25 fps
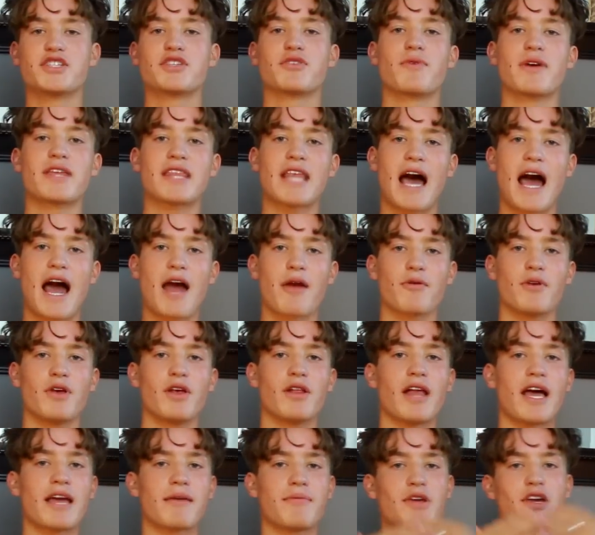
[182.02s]
is a ring that I really
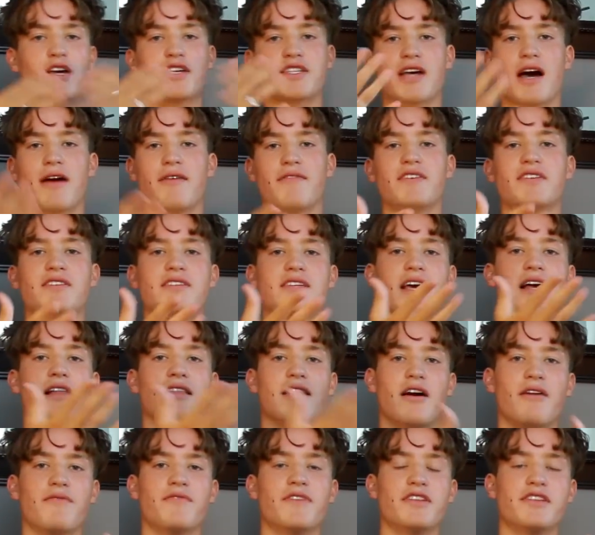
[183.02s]
like because obviously I
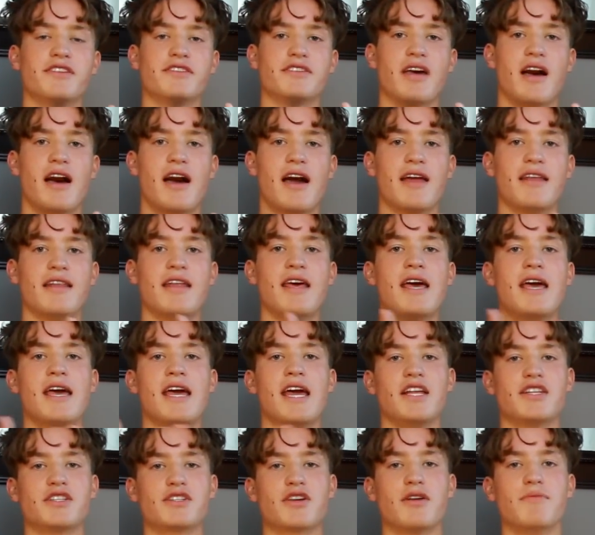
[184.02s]
love the design.
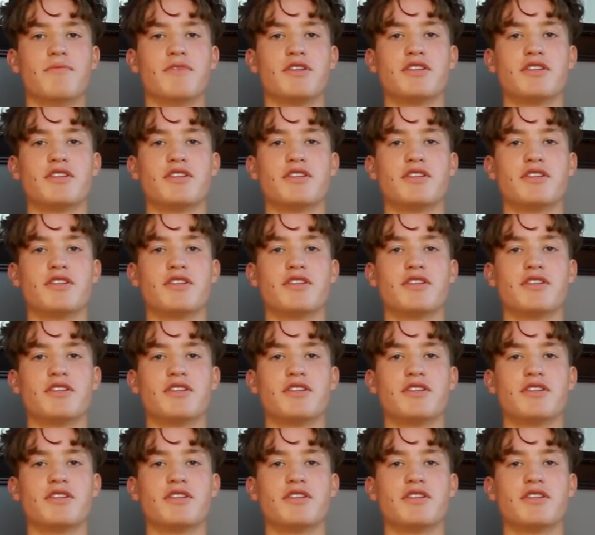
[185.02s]
It's good